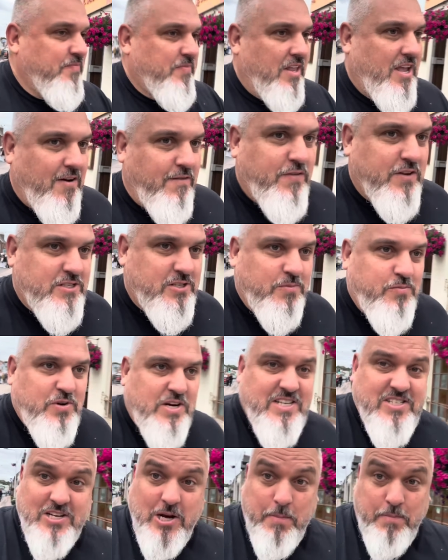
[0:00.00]
And for some
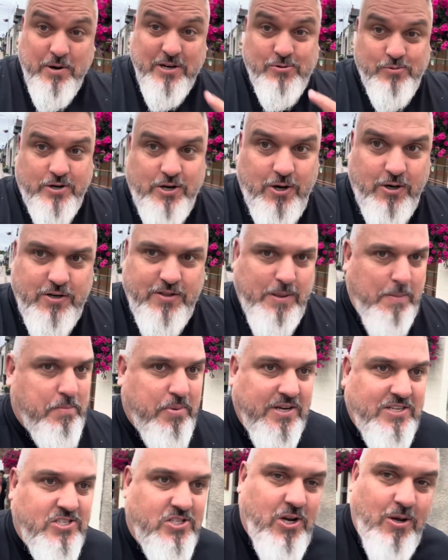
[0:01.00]
reason I pressed record and then
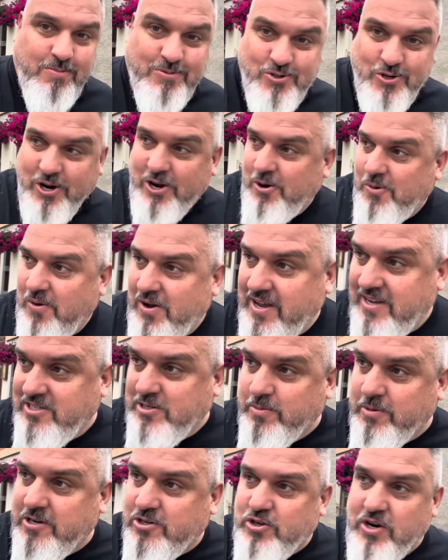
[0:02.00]
pressed stop straight away, so
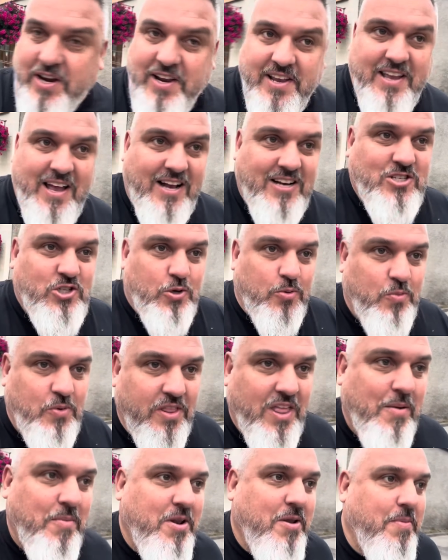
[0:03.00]
I'm going to try and catch up with
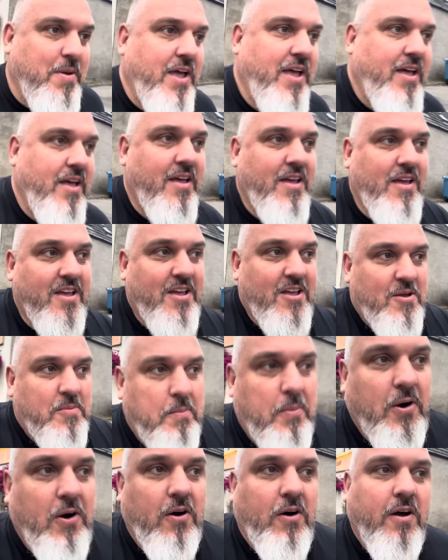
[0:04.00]
them in a bit.
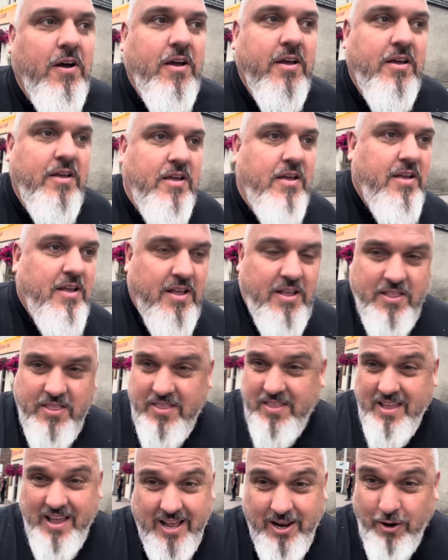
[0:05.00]
But
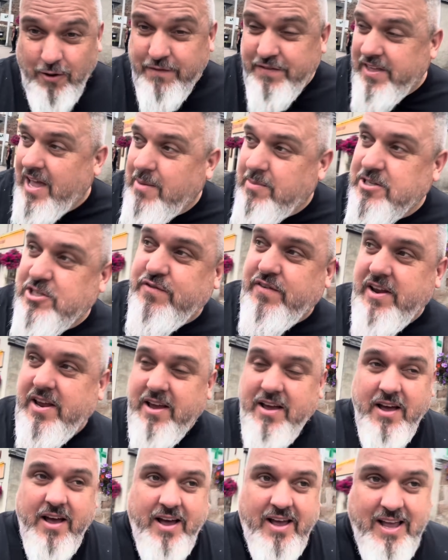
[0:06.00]
I love the
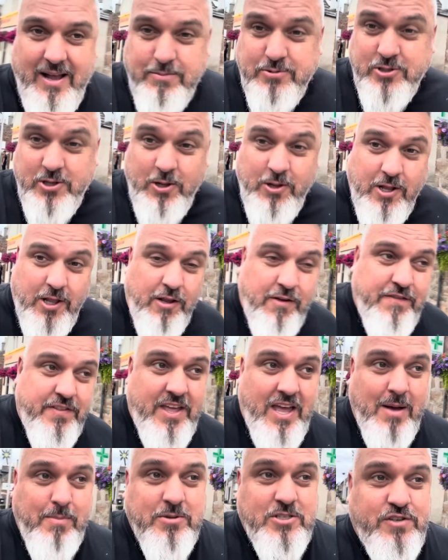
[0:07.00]
atmosphere. I absolutely love the
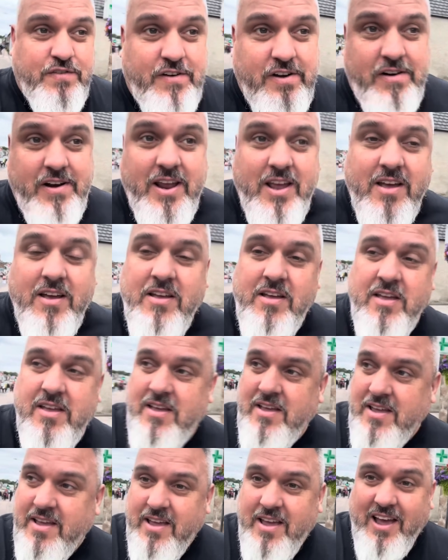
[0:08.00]
atmosphere here.
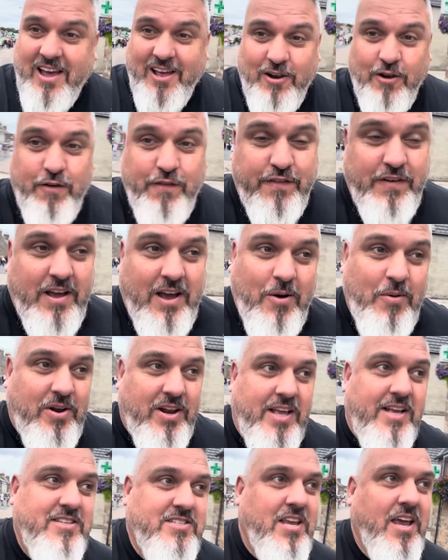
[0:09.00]
I love how it
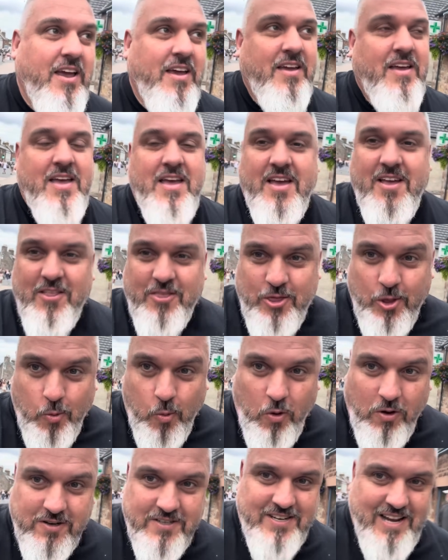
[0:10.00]
is. The
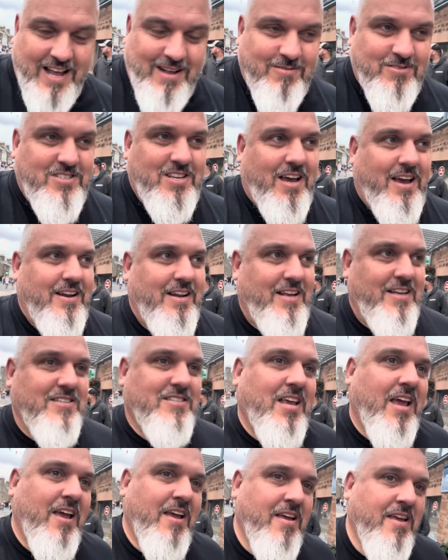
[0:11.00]
one downside is
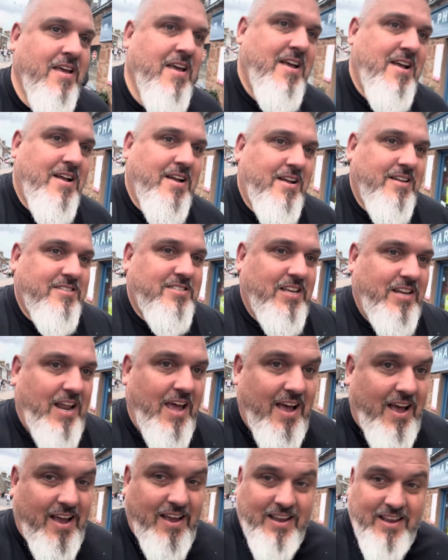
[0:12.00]

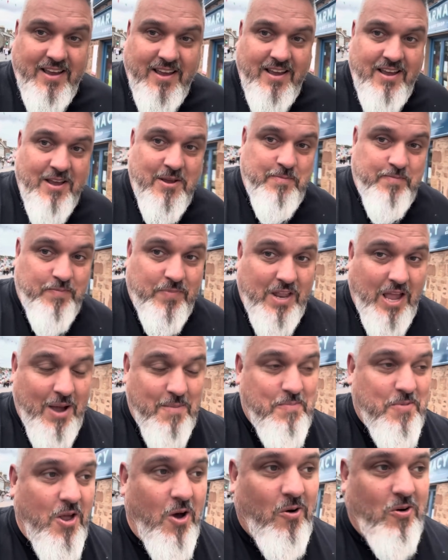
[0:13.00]
tonight
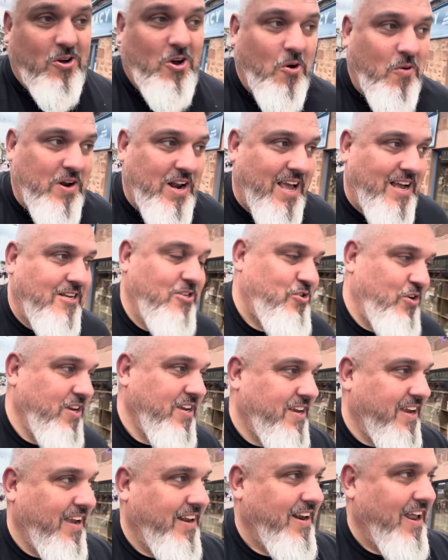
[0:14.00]
I'm not going out
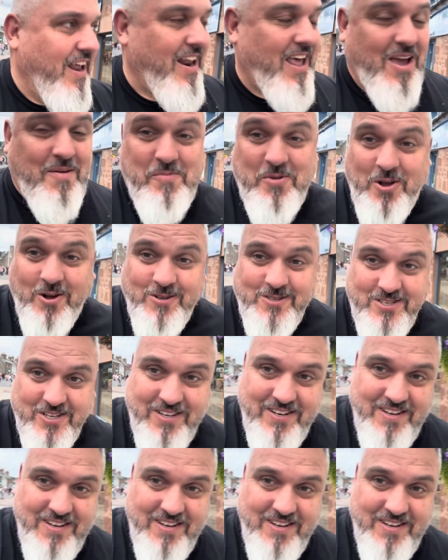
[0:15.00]
drinking and I'm gutted.